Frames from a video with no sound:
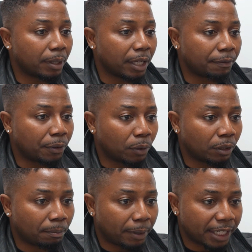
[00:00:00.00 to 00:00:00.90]
If you want
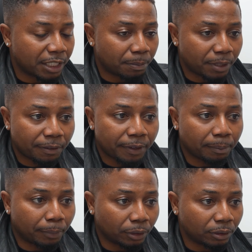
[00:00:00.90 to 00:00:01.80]
to buy specific
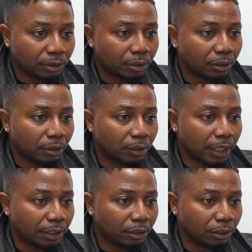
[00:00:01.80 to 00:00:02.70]
bonds,
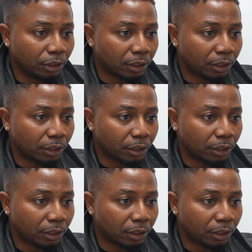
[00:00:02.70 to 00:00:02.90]
then you